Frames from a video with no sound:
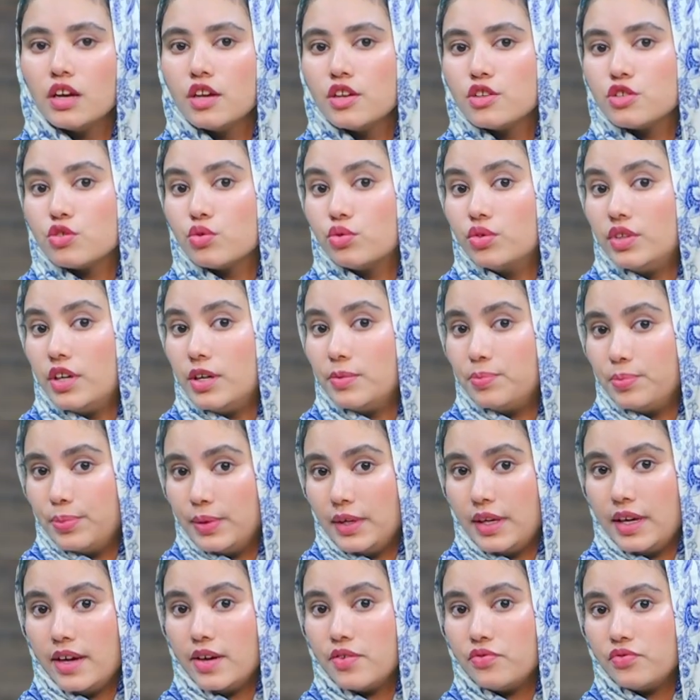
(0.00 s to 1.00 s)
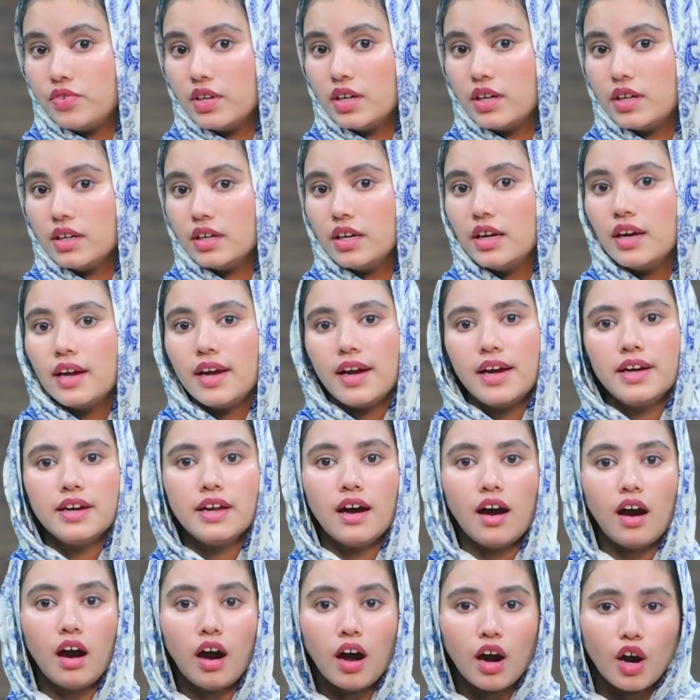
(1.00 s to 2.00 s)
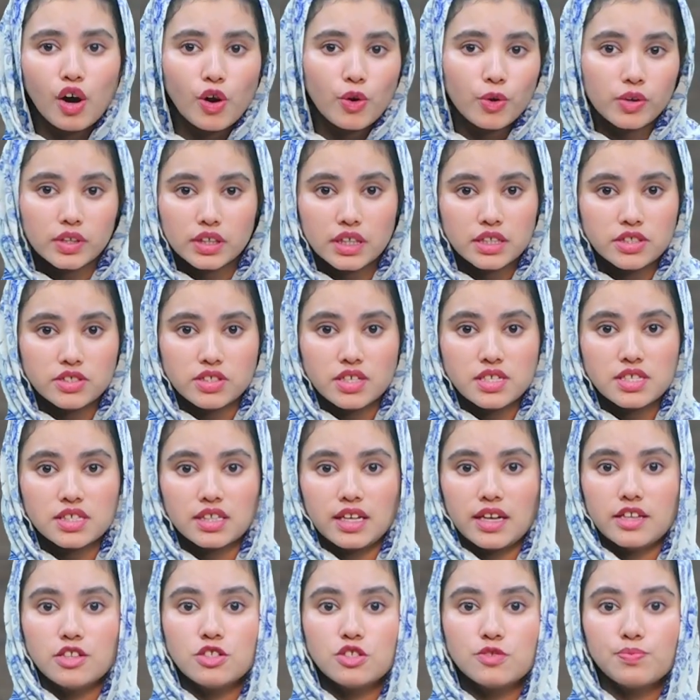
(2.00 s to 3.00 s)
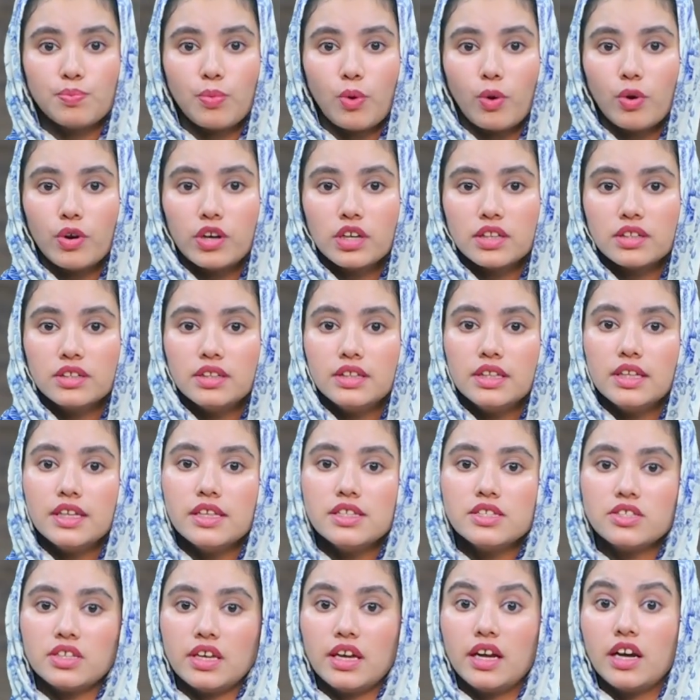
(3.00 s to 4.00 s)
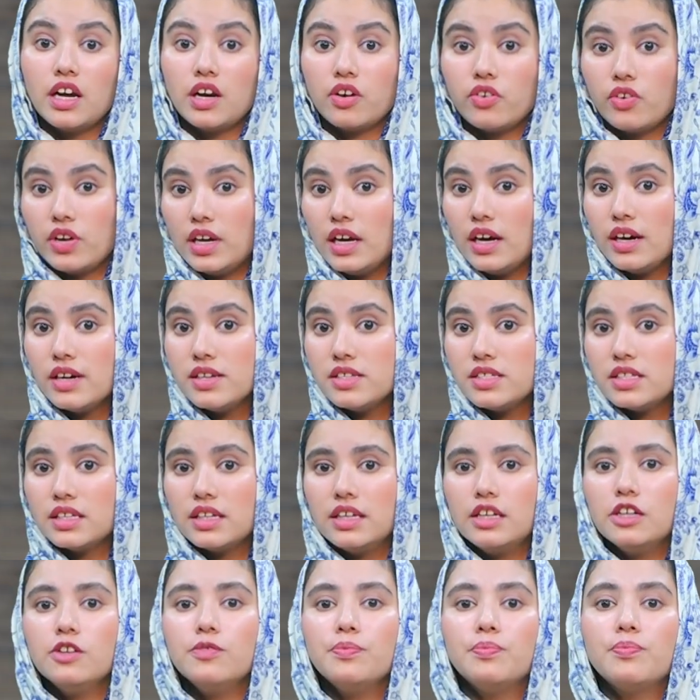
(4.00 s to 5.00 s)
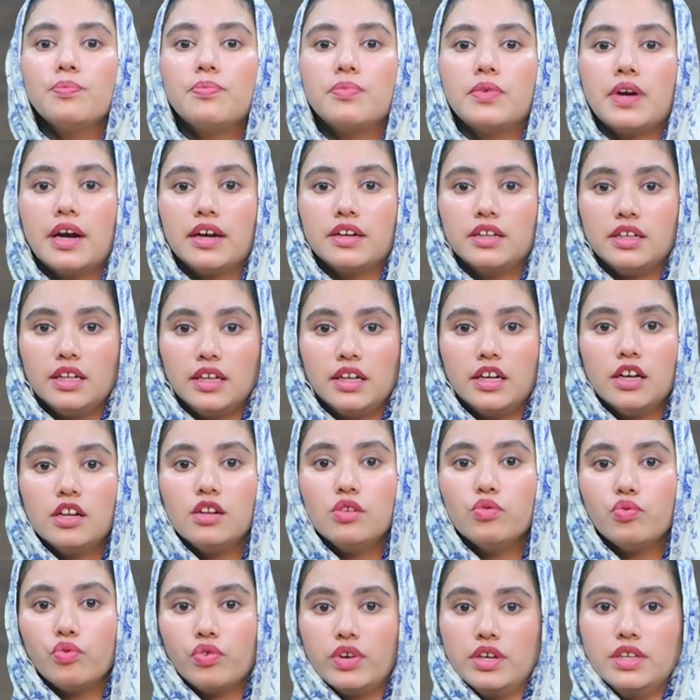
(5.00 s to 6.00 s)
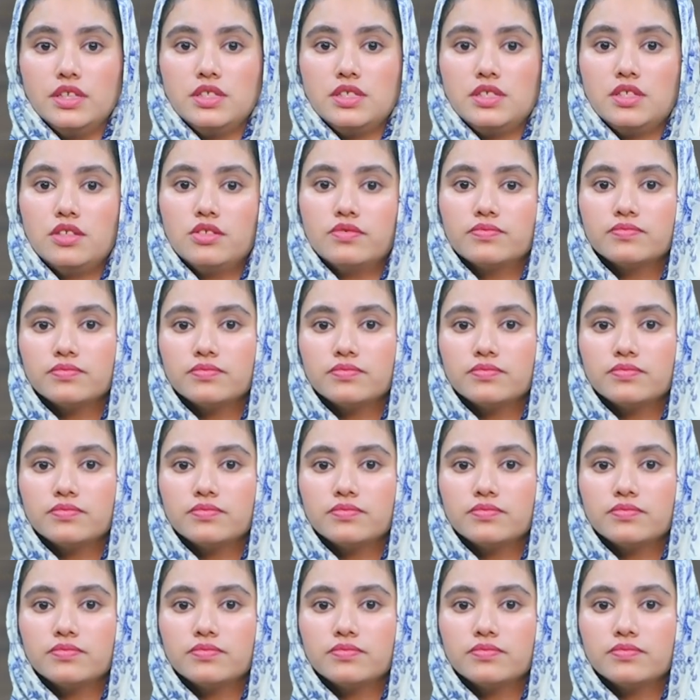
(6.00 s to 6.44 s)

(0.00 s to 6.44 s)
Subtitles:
student behavior, and how teachers can support these areas in practical ways.